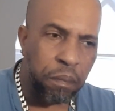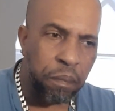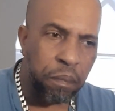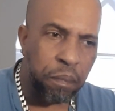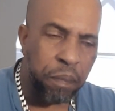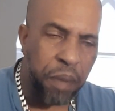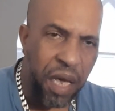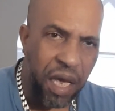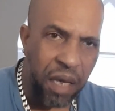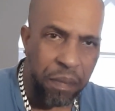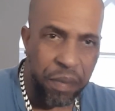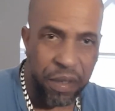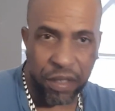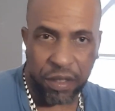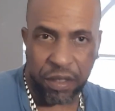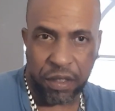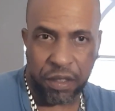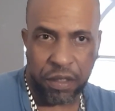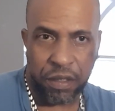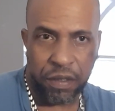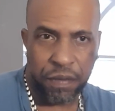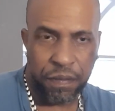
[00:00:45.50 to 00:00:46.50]

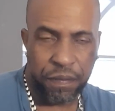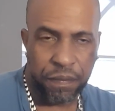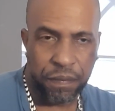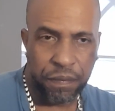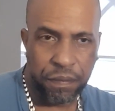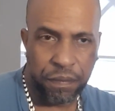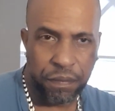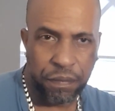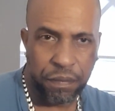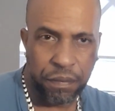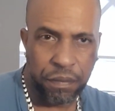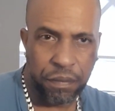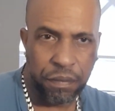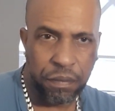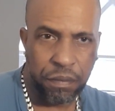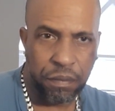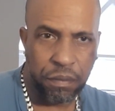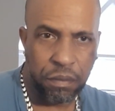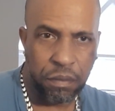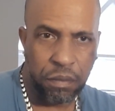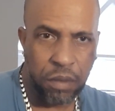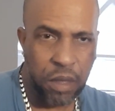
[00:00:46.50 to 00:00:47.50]
babies.
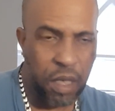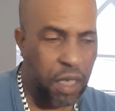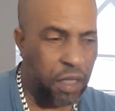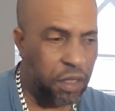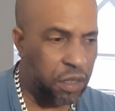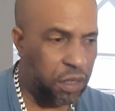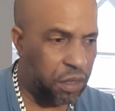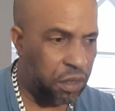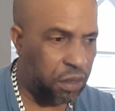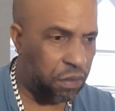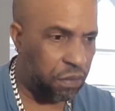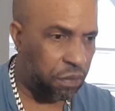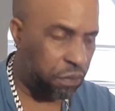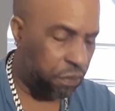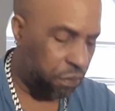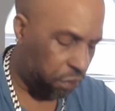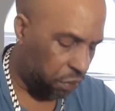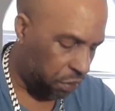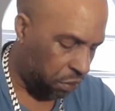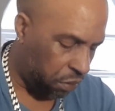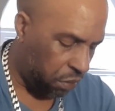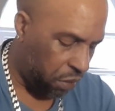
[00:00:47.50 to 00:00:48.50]
Yes,
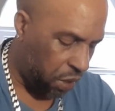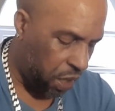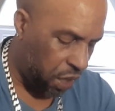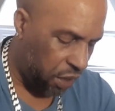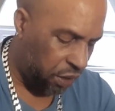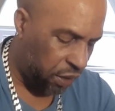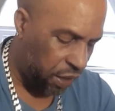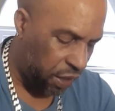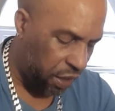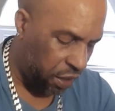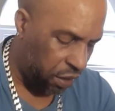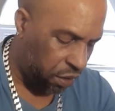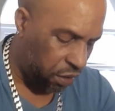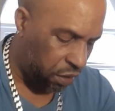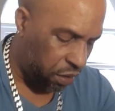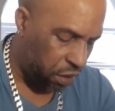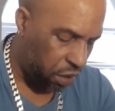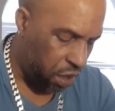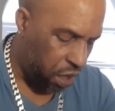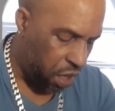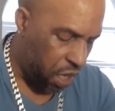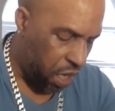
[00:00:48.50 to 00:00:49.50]
I said it.
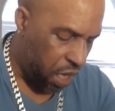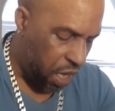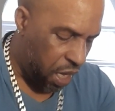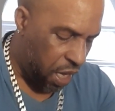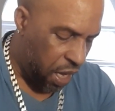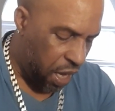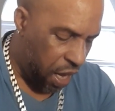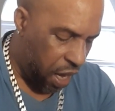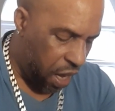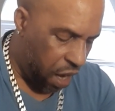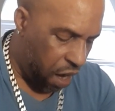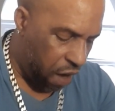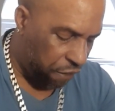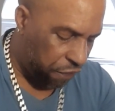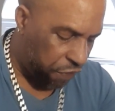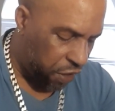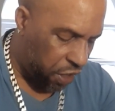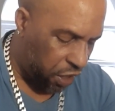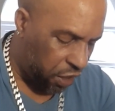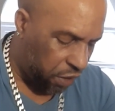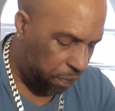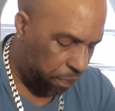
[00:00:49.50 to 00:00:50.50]
After
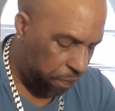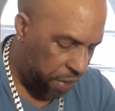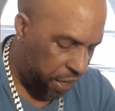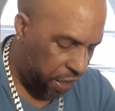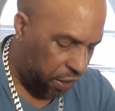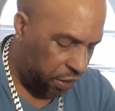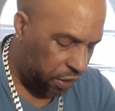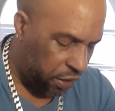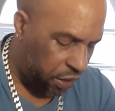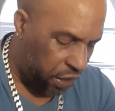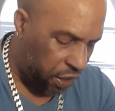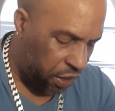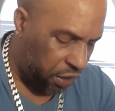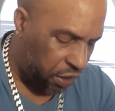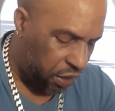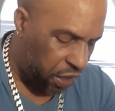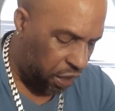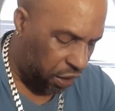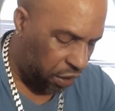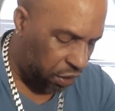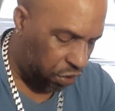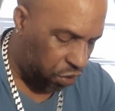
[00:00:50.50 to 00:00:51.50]
this big C
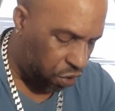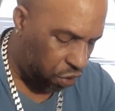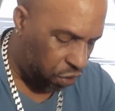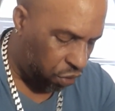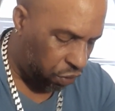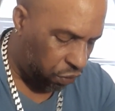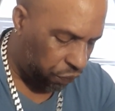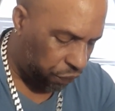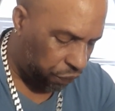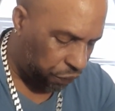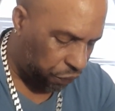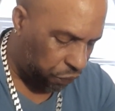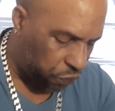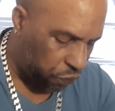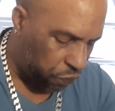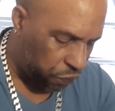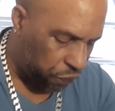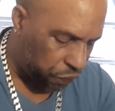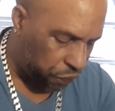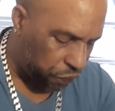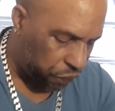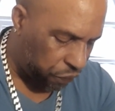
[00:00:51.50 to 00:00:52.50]
thing done,
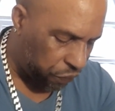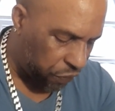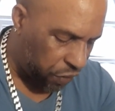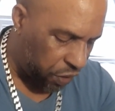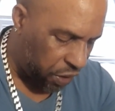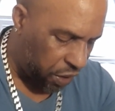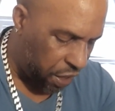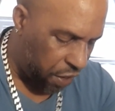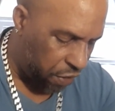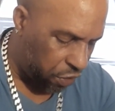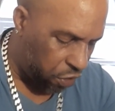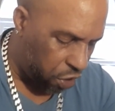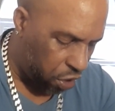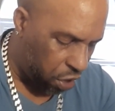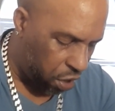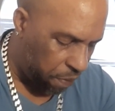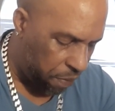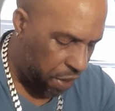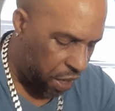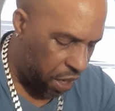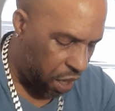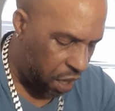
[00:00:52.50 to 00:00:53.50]
there's going to
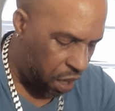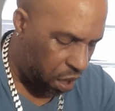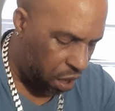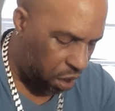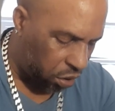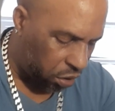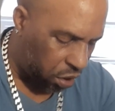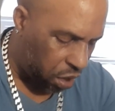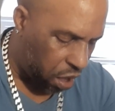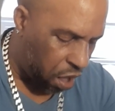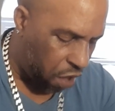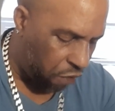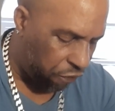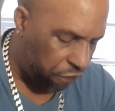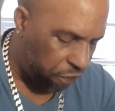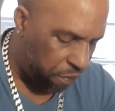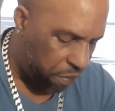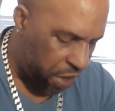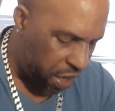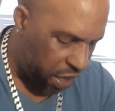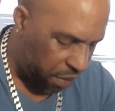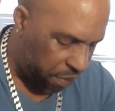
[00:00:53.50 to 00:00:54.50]
be a lot of
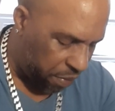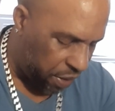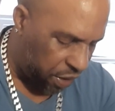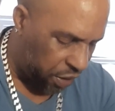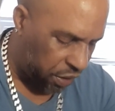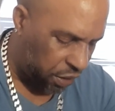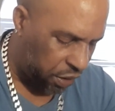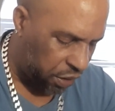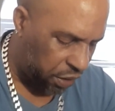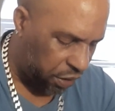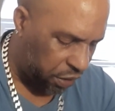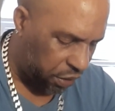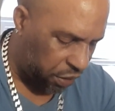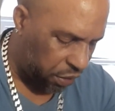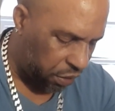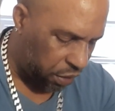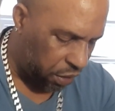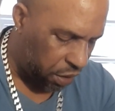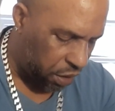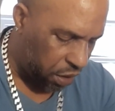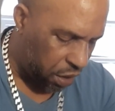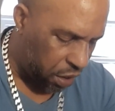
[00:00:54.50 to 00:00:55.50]
babies.
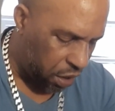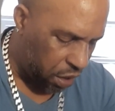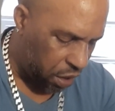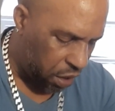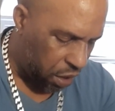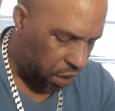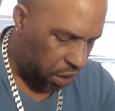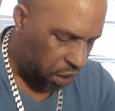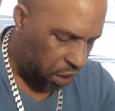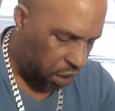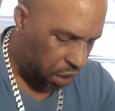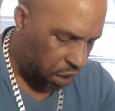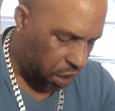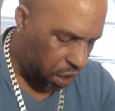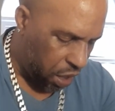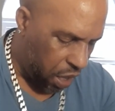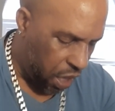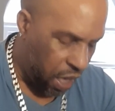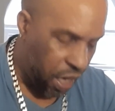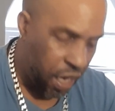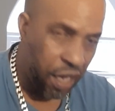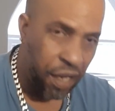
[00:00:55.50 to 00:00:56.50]

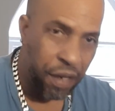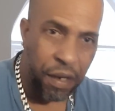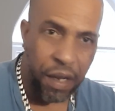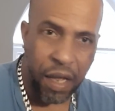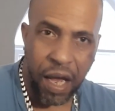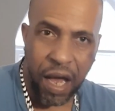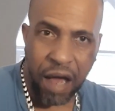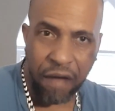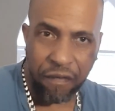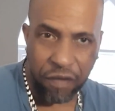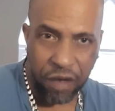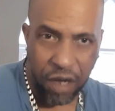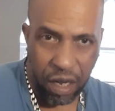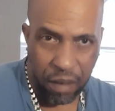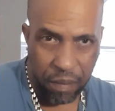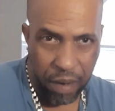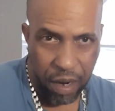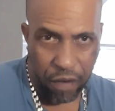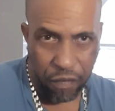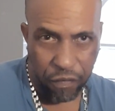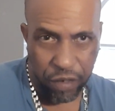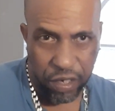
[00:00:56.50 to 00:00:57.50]
And I've got
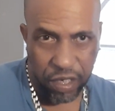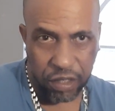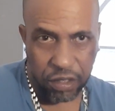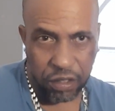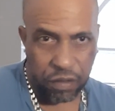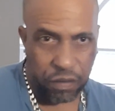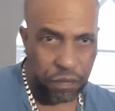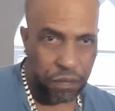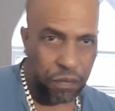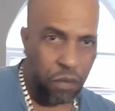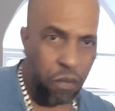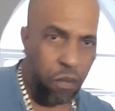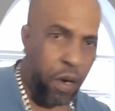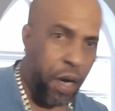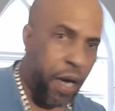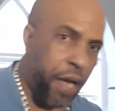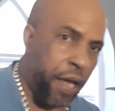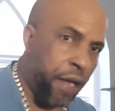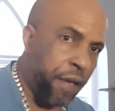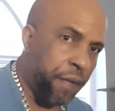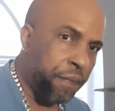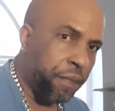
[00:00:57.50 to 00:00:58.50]
my reason
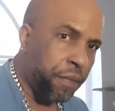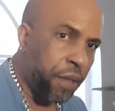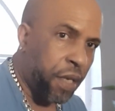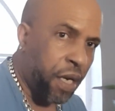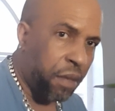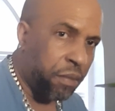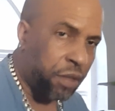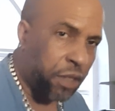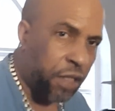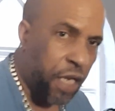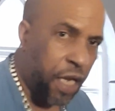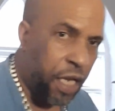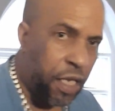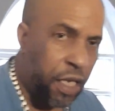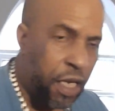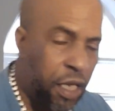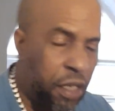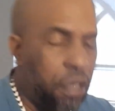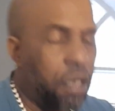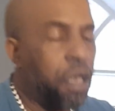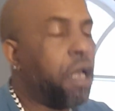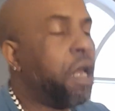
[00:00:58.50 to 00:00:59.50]
why I'm saying
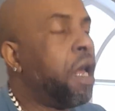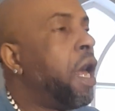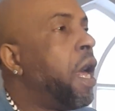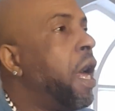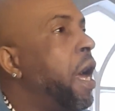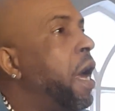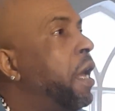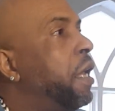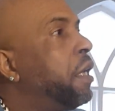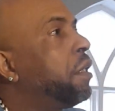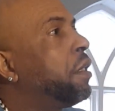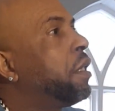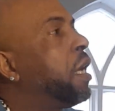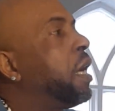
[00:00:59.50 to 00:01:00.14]
that. And